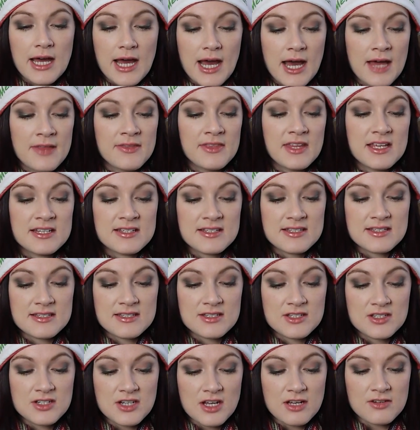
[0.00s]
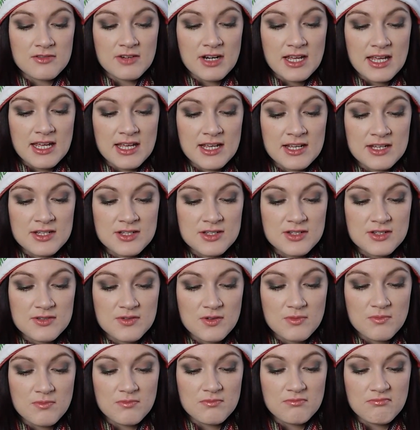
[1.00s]
And this generally is
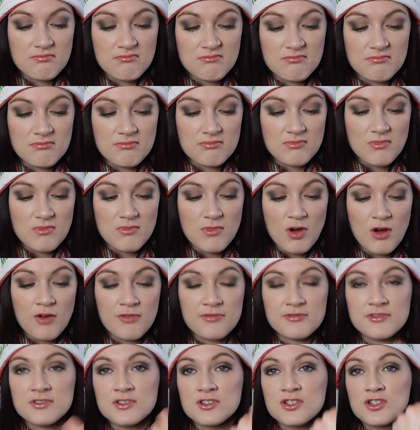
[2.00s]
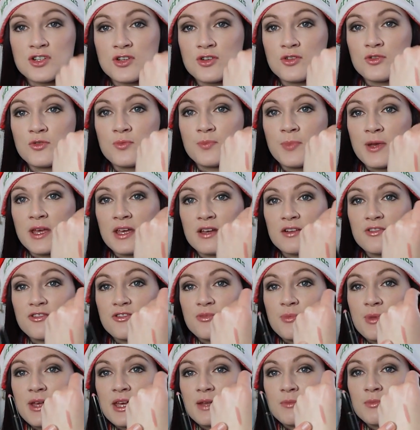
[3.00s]
often too pale
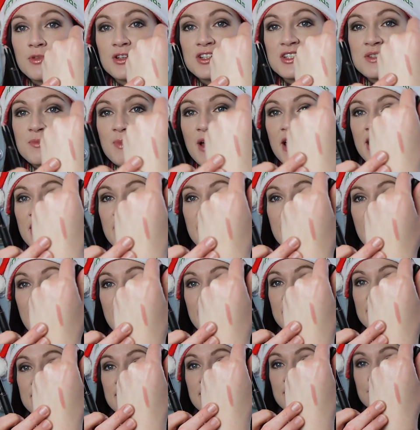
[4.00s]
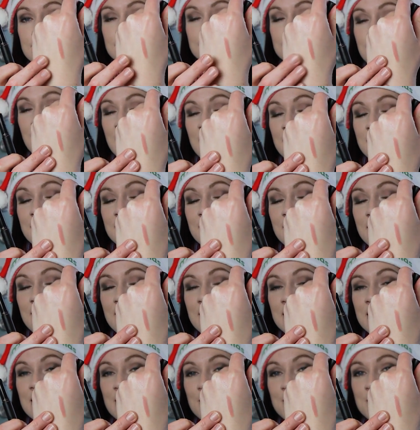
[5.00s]
for me. It meets my
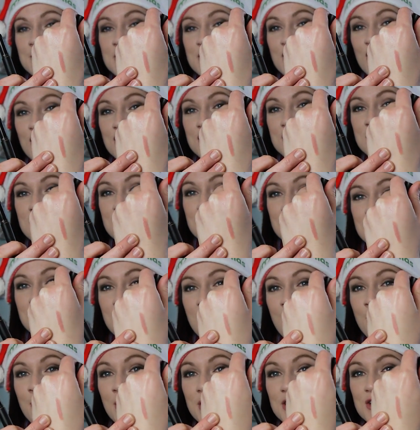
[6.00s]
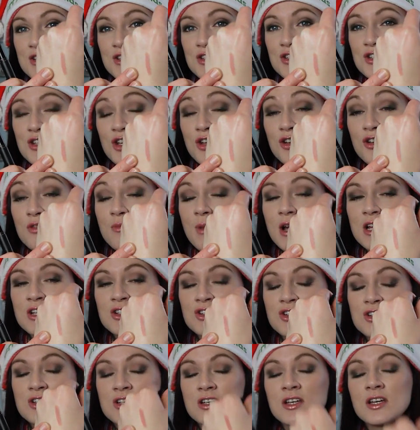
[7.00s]
lips out a bit too
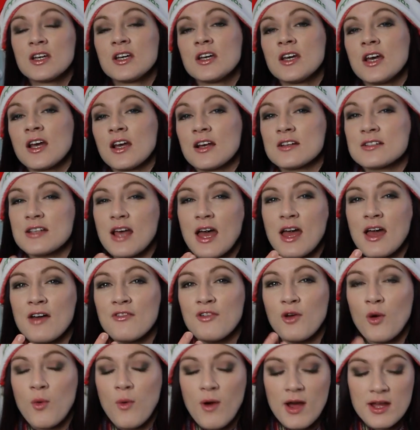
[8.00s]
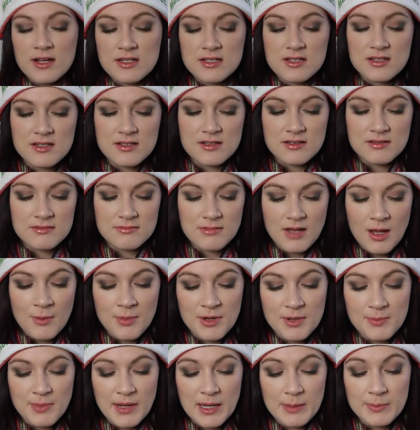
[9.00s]
much because I have quite a
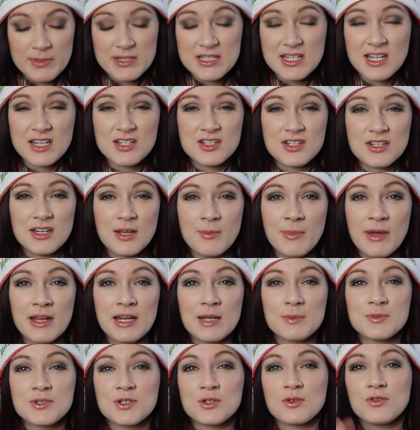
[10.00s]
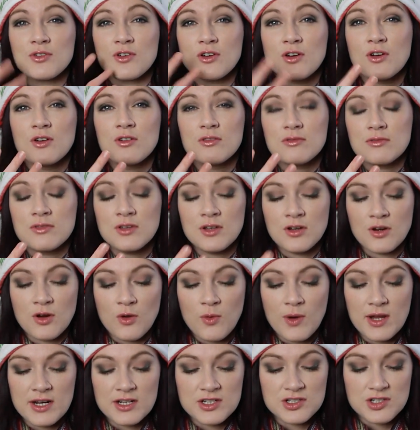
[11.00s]
bit of pigmentation in my lips. You know, they're
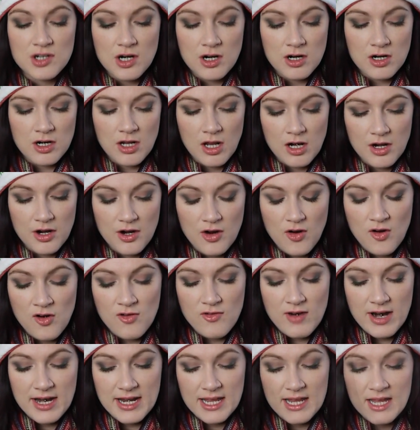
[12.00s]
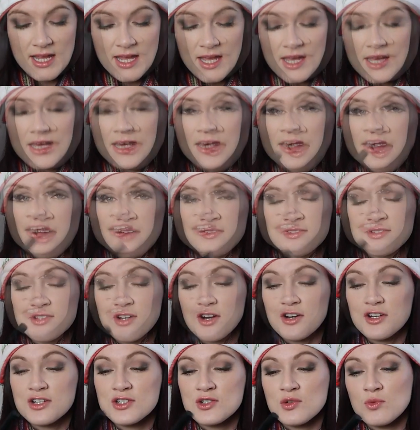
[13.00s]
quite a dark colour already. I've
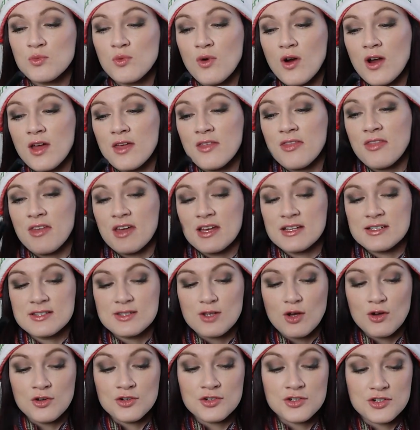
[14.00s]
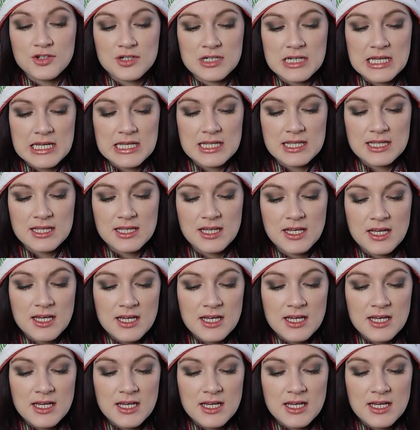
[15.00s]
started to wear this underneath